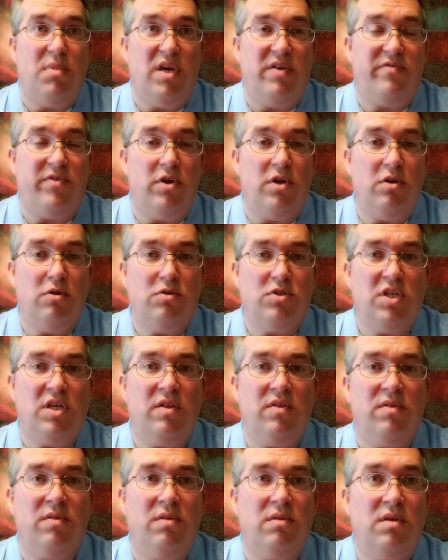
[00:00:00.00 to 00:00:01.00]
you're
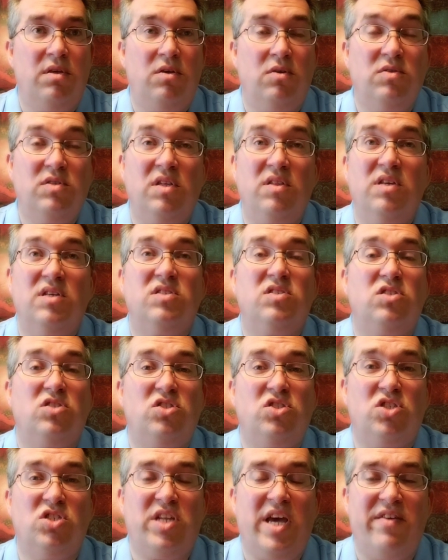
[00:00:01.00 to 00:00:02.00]
using this,
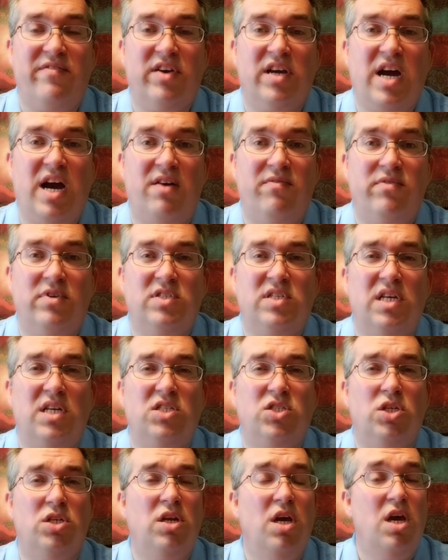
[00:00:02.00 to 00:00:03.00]
just have a
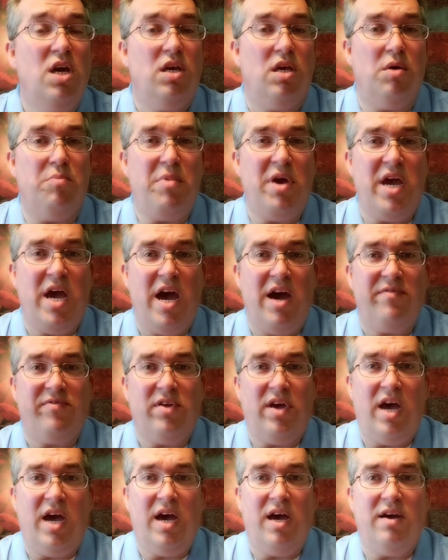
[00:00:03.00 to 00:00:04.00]
conversation. You may have
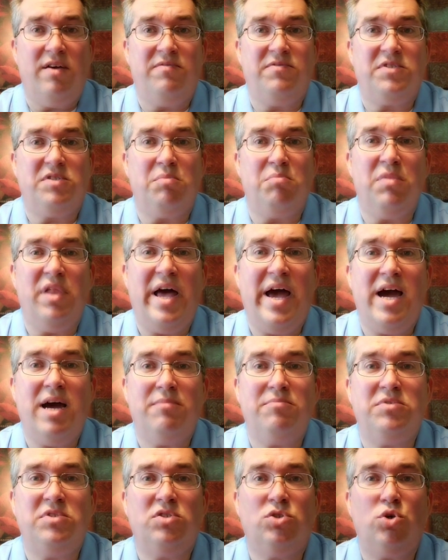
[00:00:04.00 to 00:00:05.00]
to have some
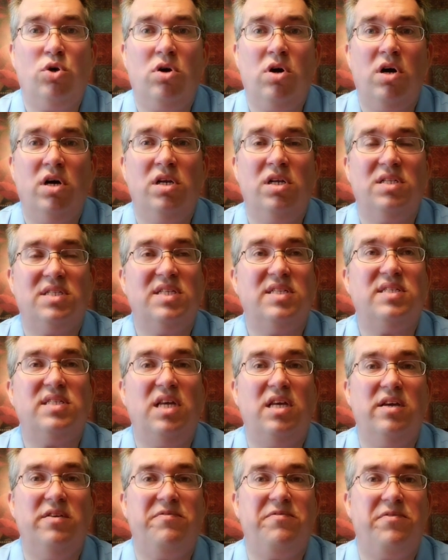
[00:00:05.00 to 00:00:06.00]
labs drawn to
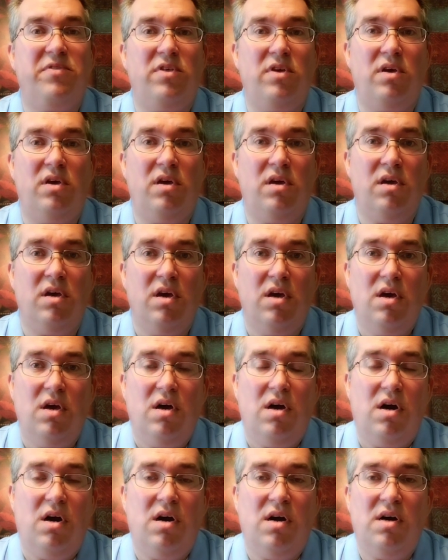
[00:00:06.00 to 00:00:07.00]
see if the
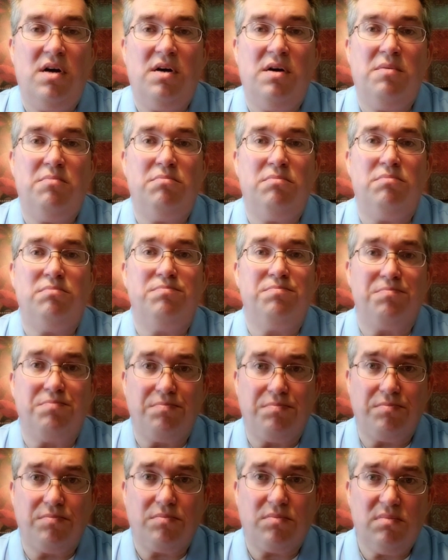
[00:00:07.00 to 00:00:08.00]

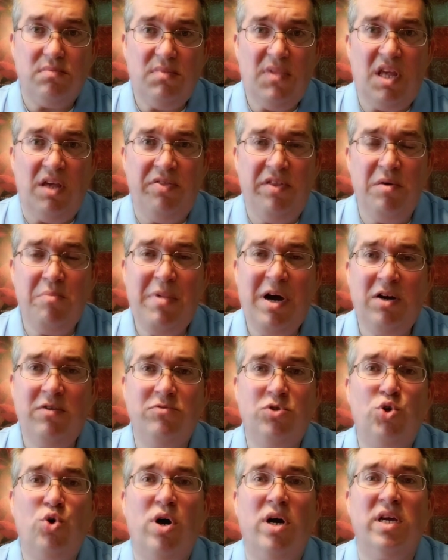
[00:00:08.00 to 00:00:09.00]
amount
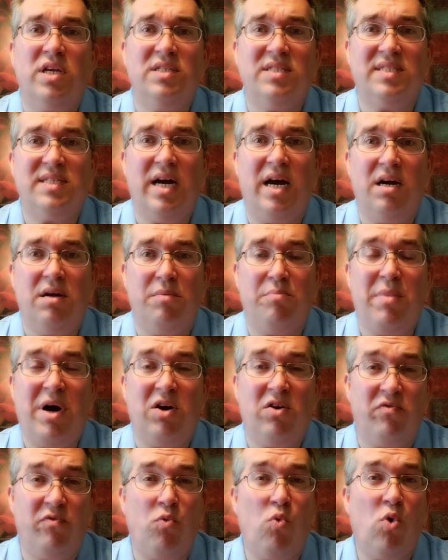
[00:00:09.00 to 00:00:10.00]
of
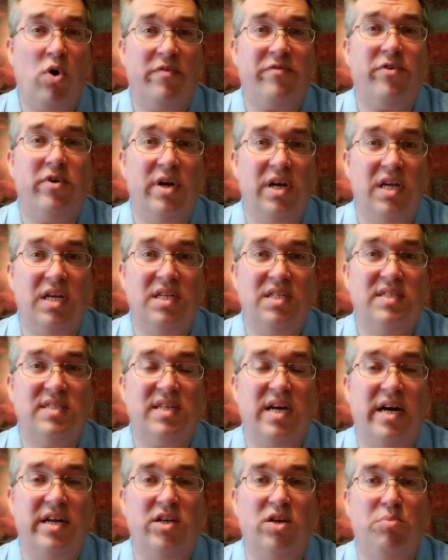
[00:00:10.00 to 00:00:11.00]
Warfarin
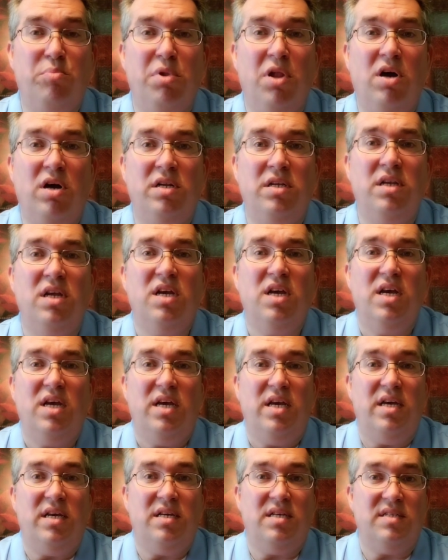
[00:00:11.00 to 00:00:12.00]
inside your blood
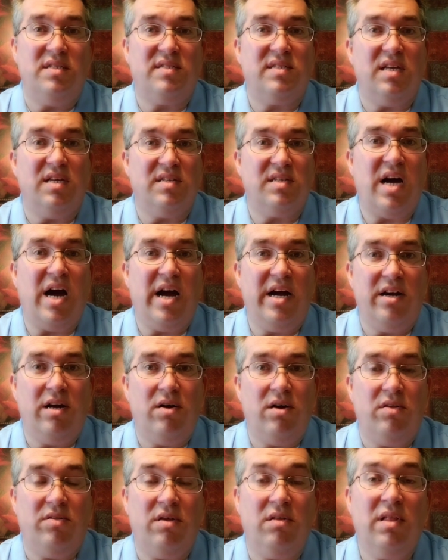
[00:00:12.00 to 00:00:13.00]
is
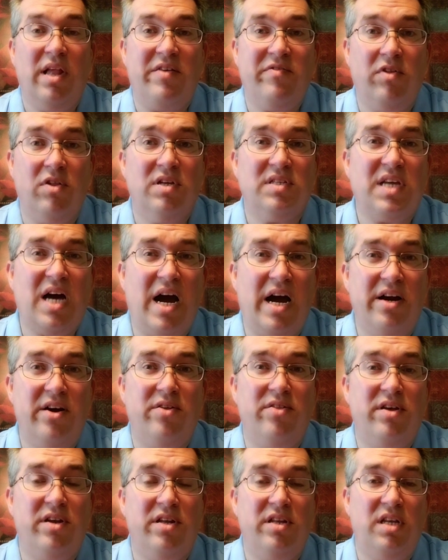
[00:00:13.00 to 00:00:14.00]
higher. The level is
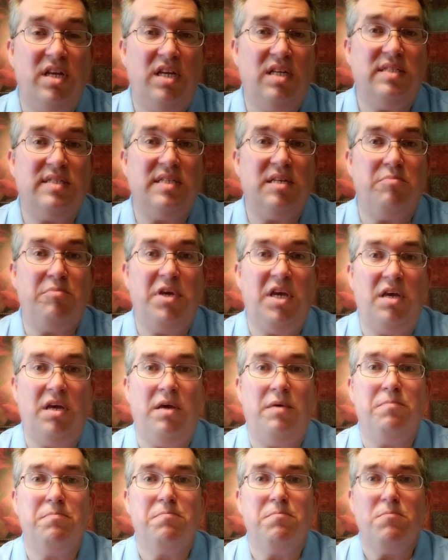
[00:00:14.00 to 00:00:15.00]
higher than it needs to
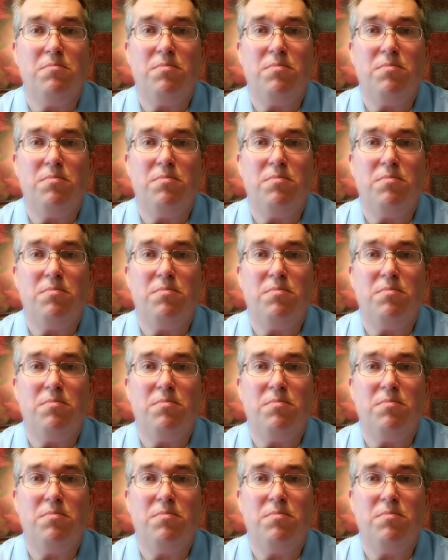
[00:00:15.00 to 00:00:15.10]
be,